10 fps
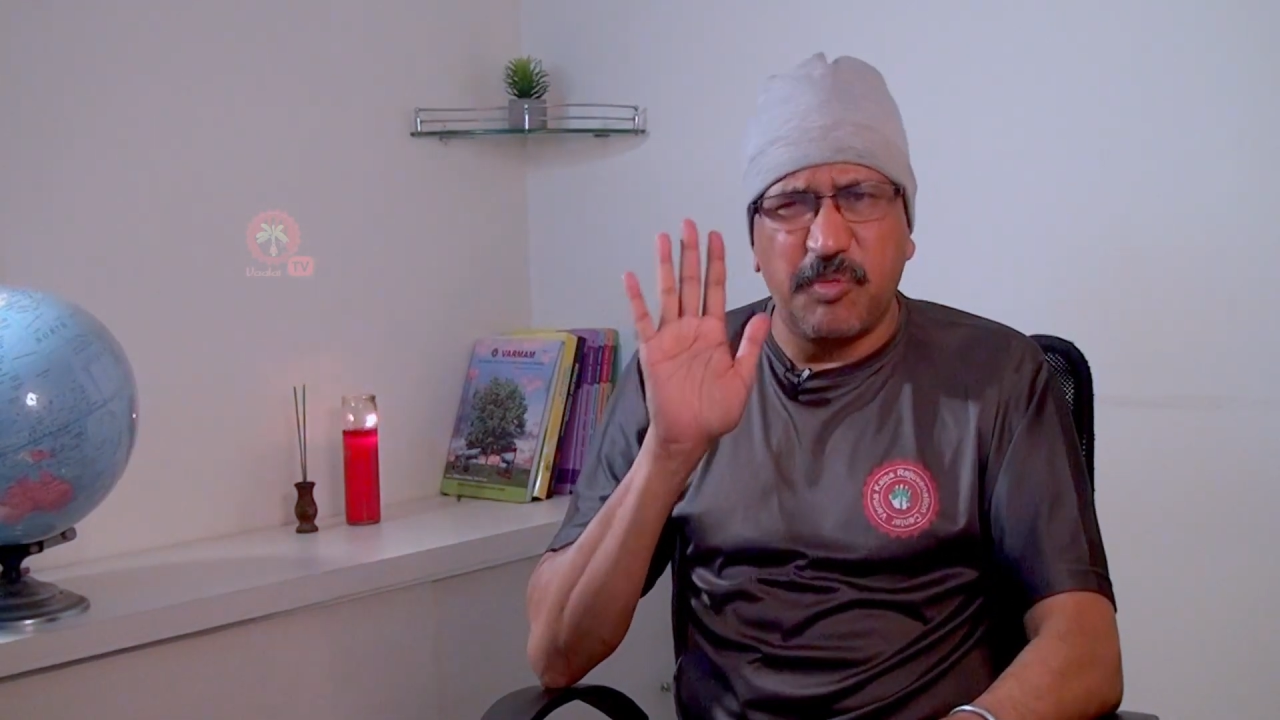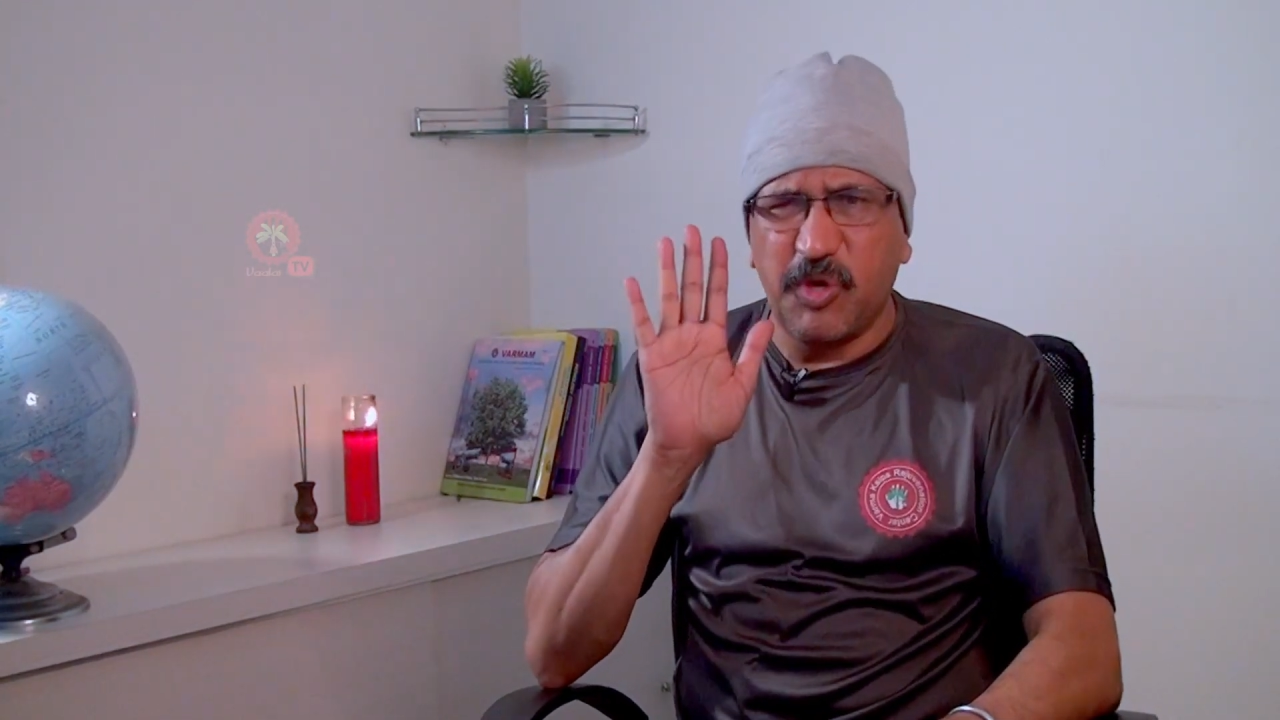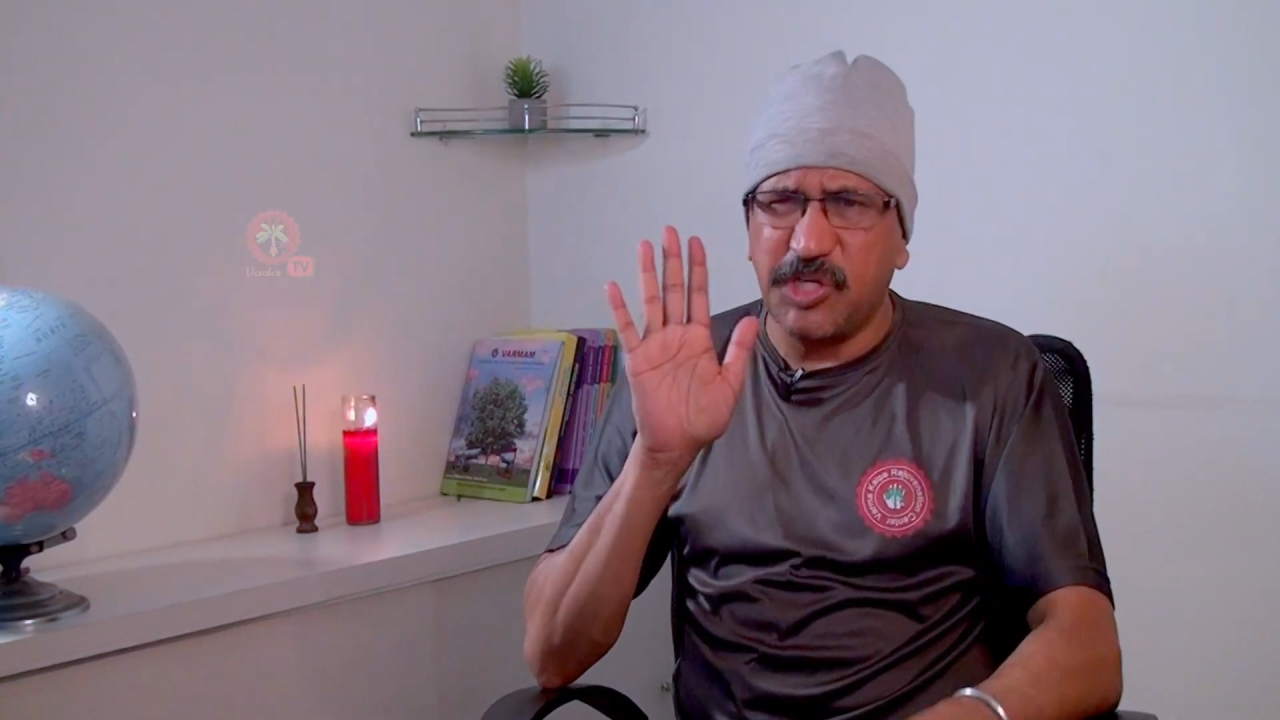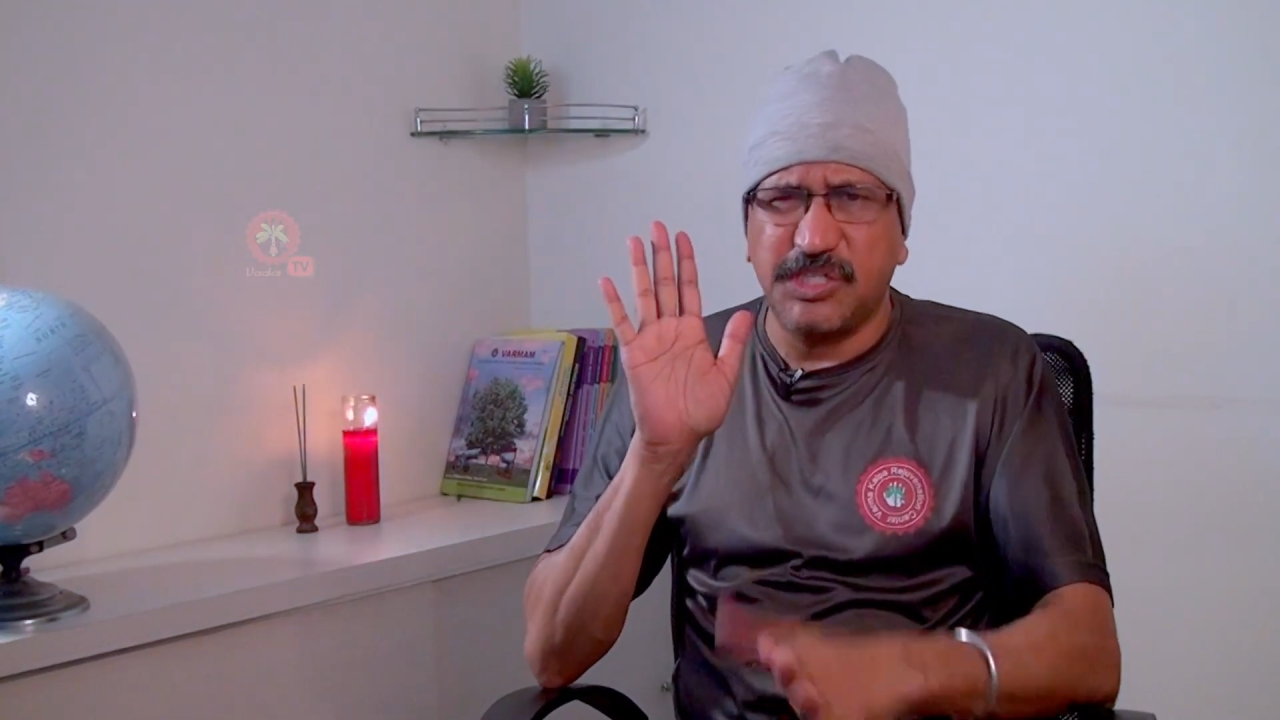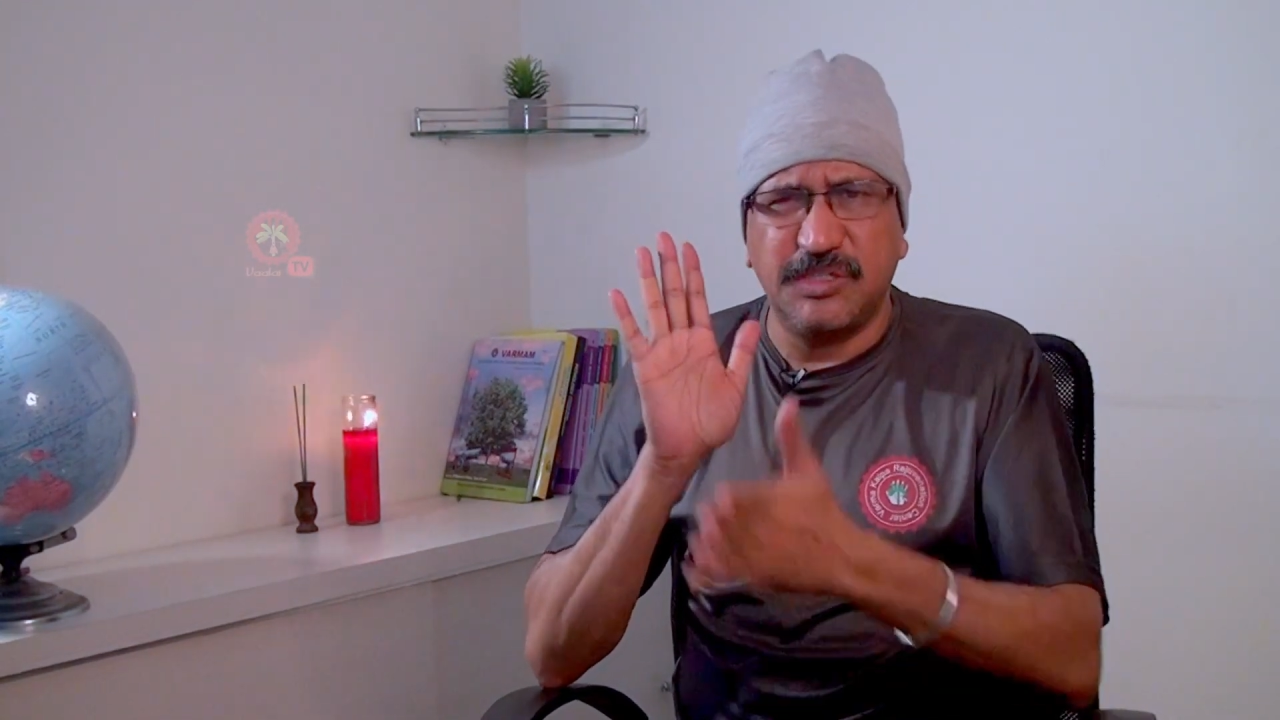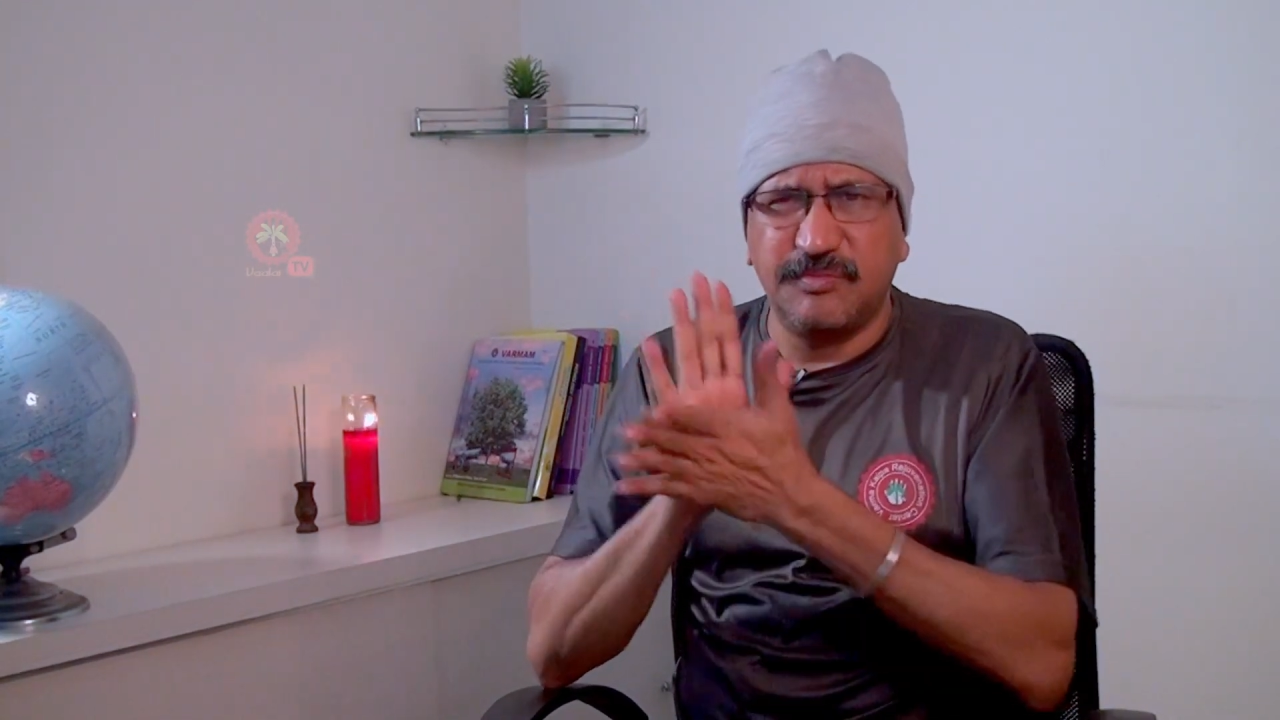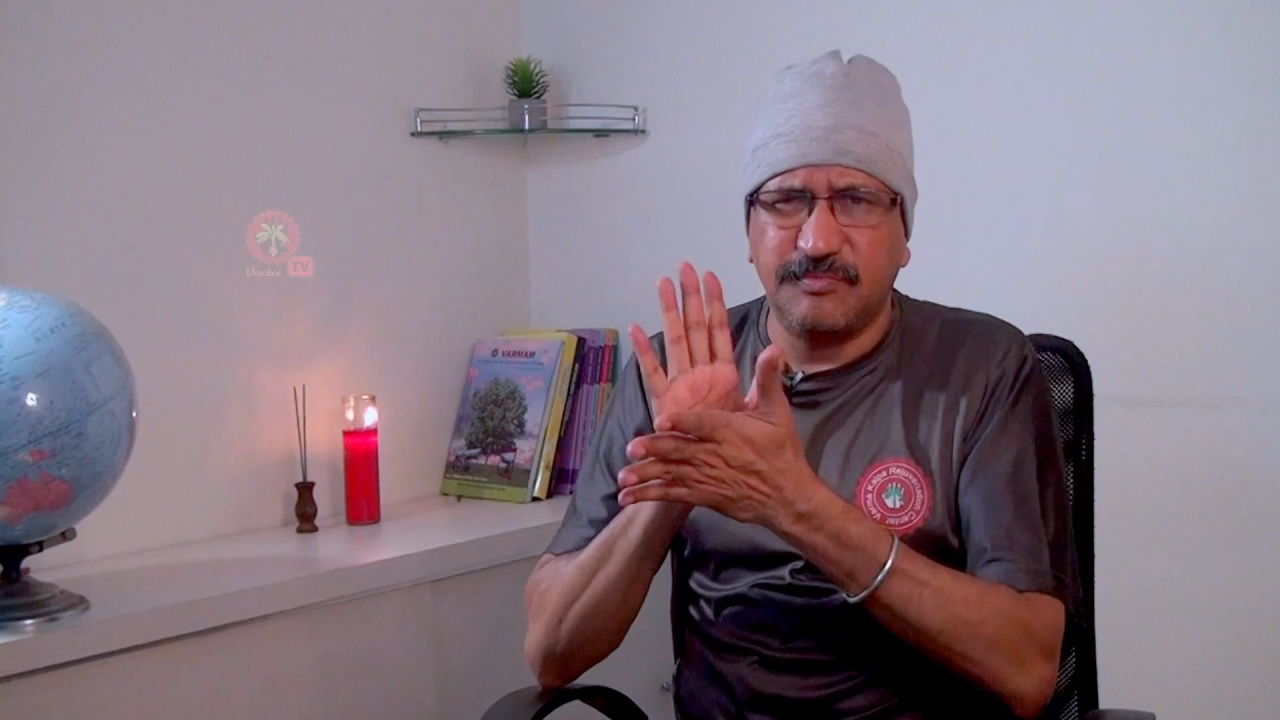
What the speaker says: location.